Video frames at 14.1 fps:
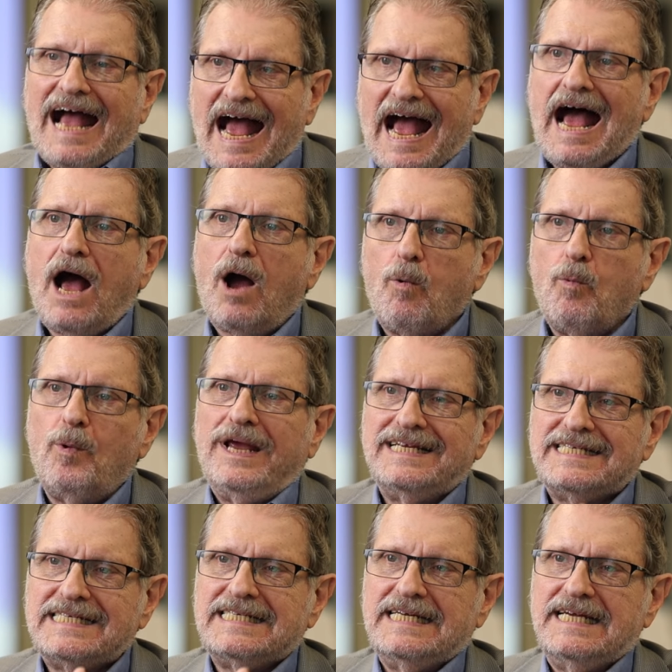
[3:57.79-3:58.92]
how we
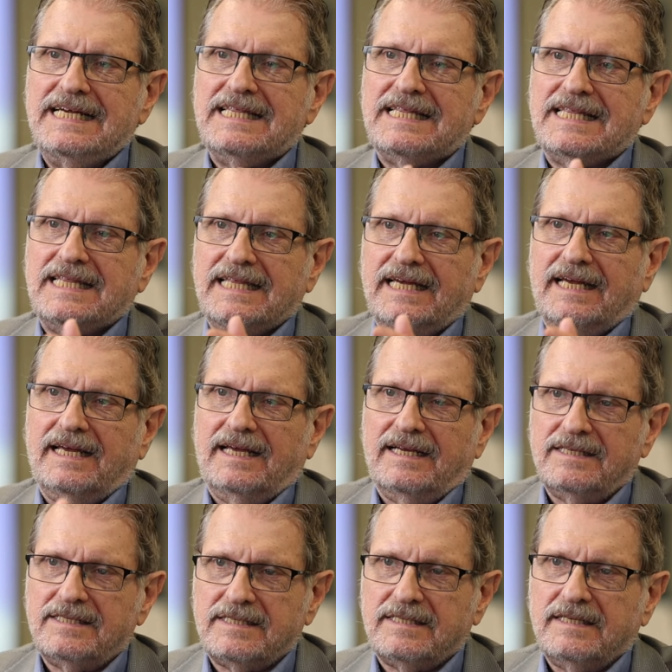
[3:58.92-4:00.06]
see
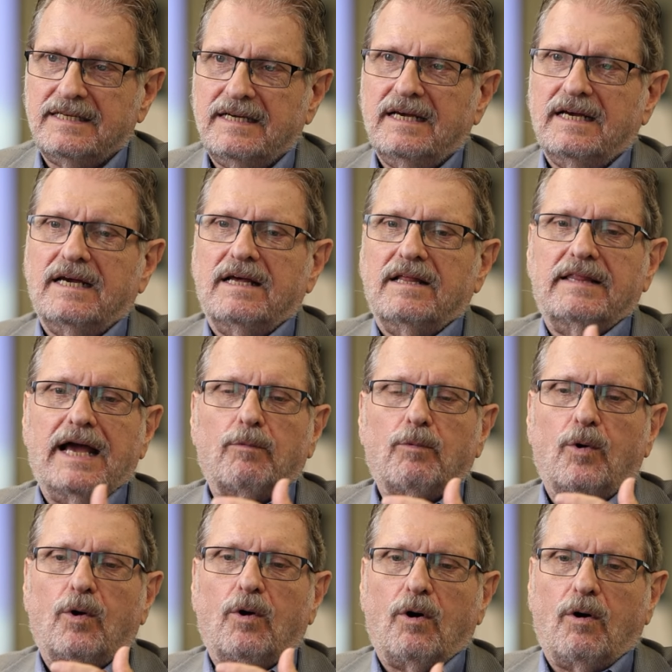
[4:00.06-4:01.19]
things that
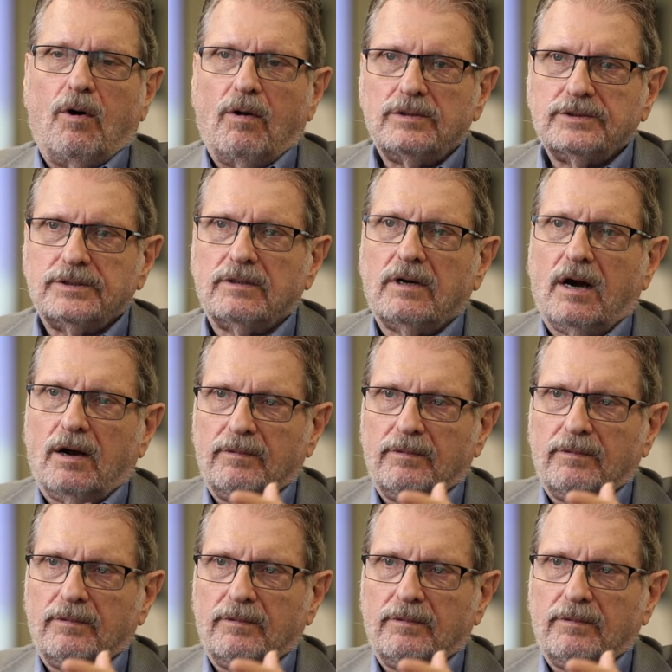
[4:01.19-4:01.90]
will alter our